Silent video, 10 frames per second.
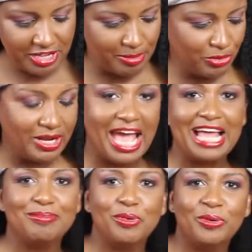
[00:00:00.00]
I'm going to
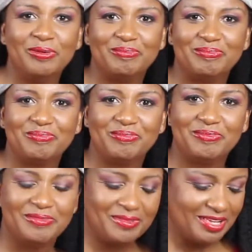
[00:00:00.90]
add more.
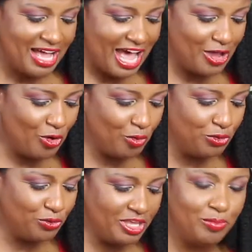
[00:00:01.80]
I
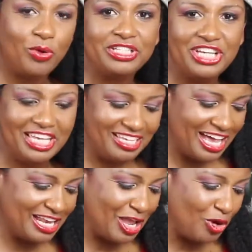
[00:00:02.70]
hope you keep watching,
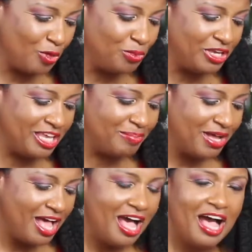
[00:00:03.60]
and I hope you keep
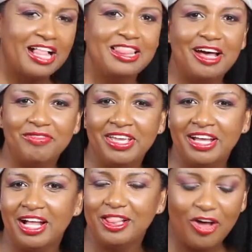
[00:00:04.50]
loving
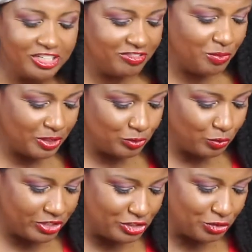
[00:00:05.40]
a lot of what
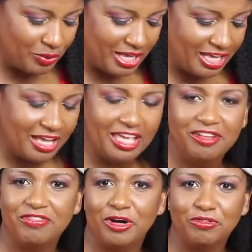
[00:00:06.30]
we're doing in
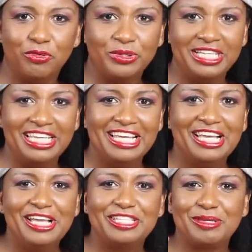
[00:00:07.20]
Forward 40.
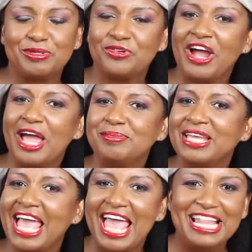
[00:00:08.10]
Subscribe to
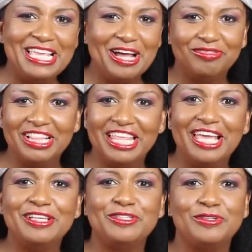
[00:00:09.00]
any of the
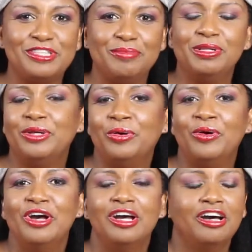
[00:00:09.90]
links you see below.
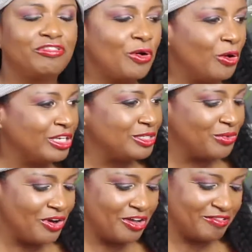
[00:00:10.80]
Of course,
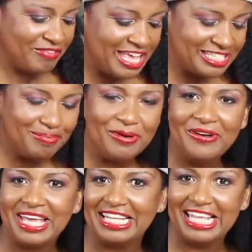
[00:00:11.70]
we're on
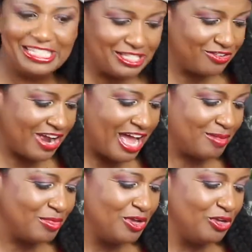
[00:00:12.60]
Facebook and Instagram.